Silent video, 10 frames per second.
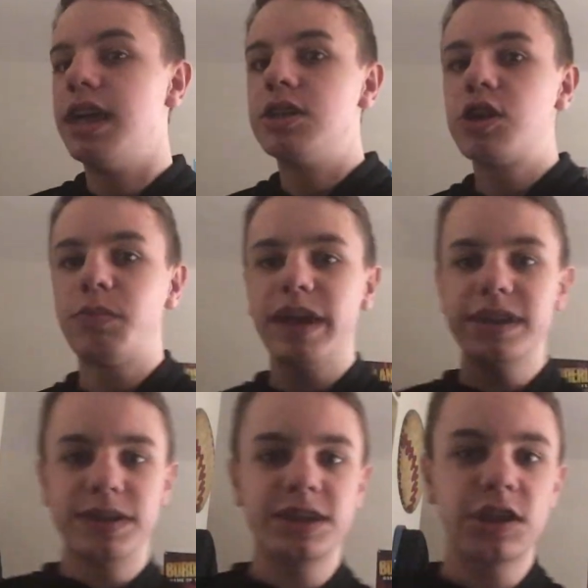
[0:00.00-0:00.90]
So my
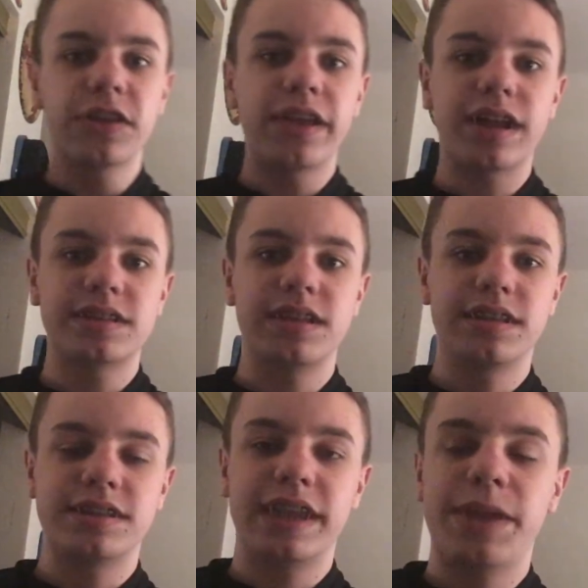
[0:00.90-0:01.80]
initial thoughts on
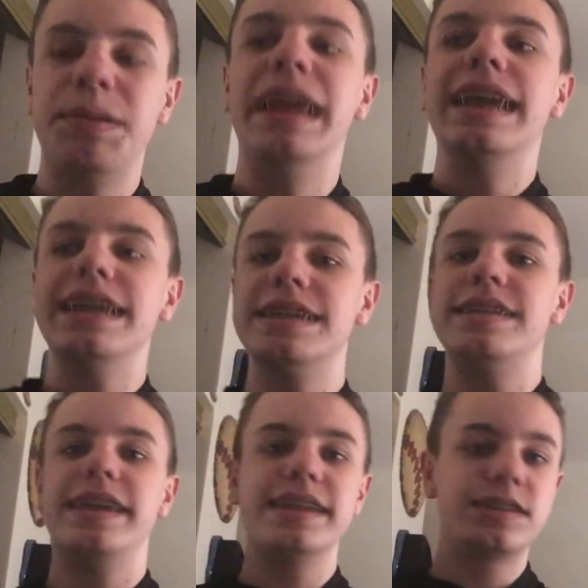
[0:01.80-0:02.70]
this game
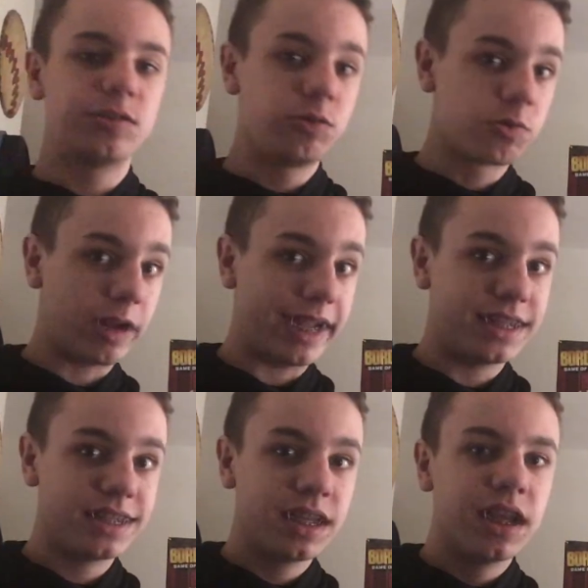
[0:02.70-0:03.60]
is it's great.